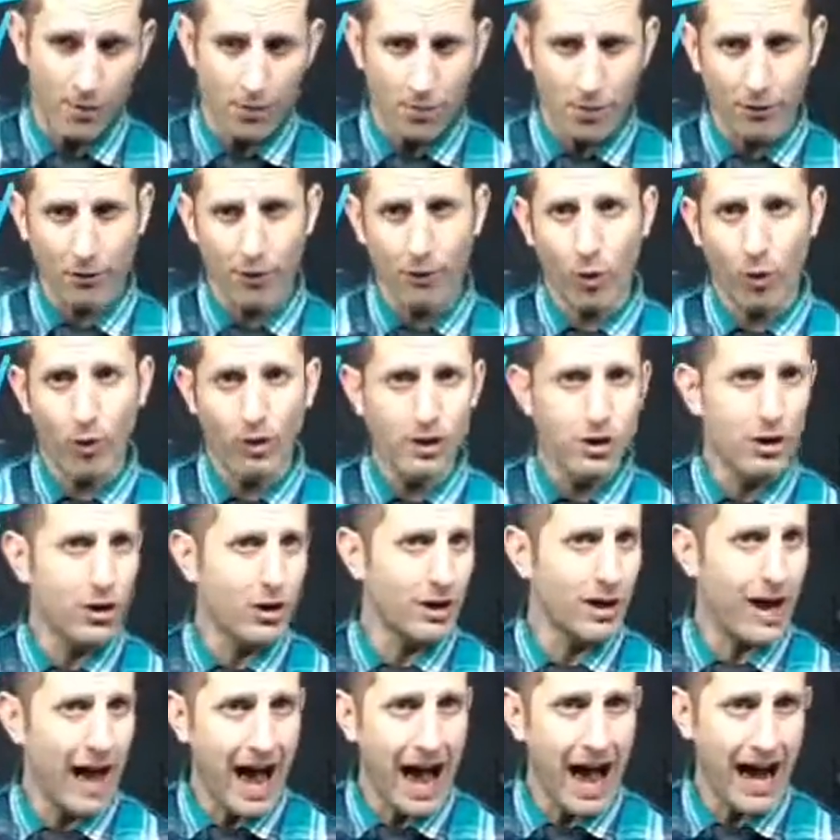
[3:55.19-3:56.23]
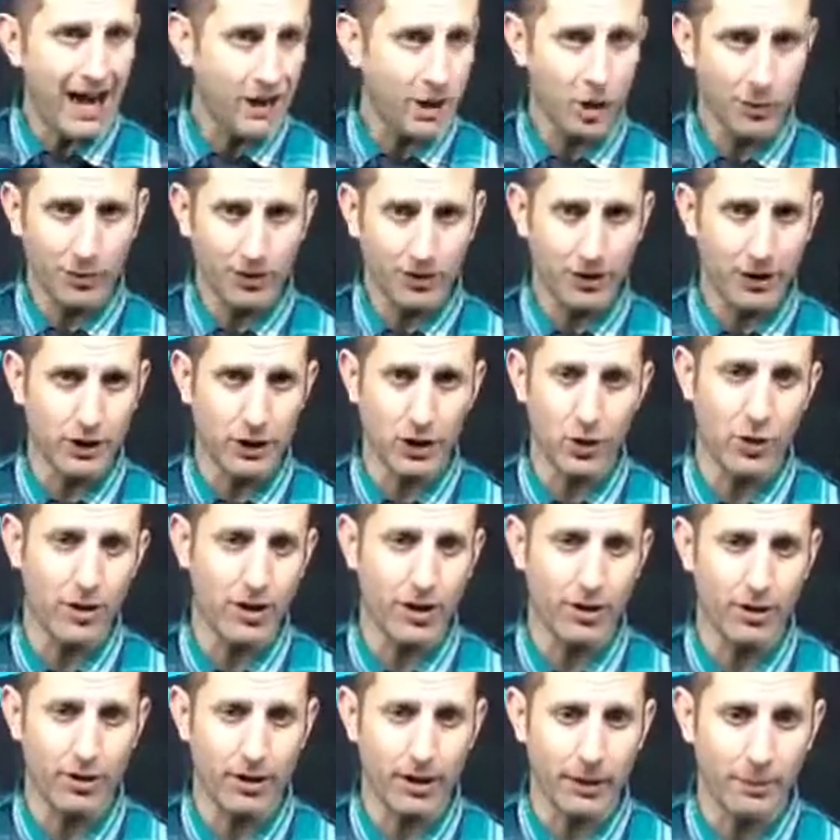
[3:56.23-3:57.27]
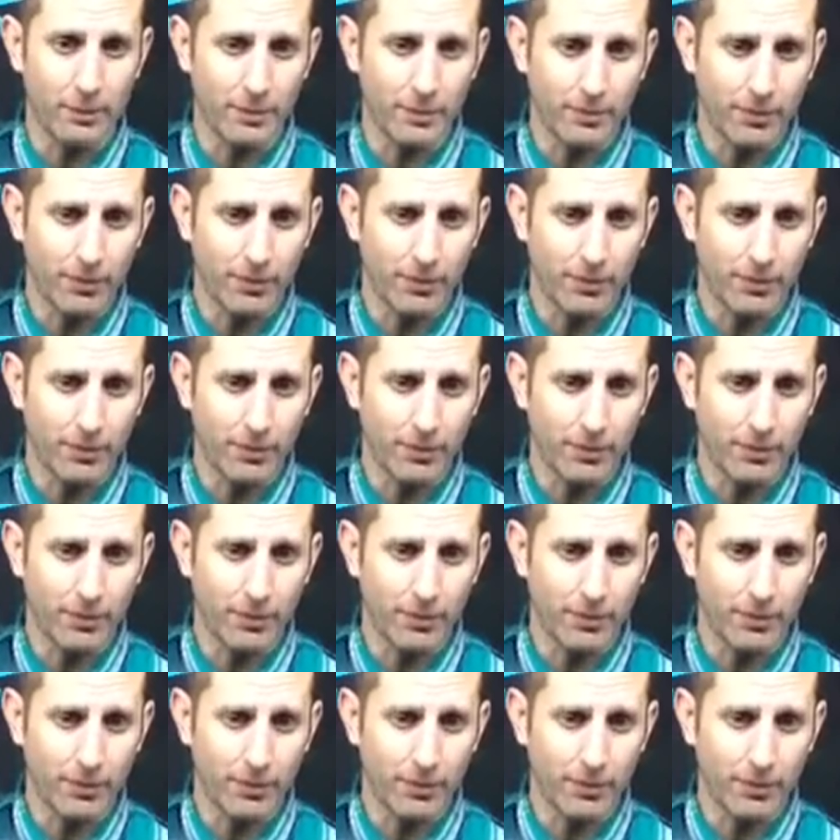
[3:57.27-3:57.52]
before you can actually do anything.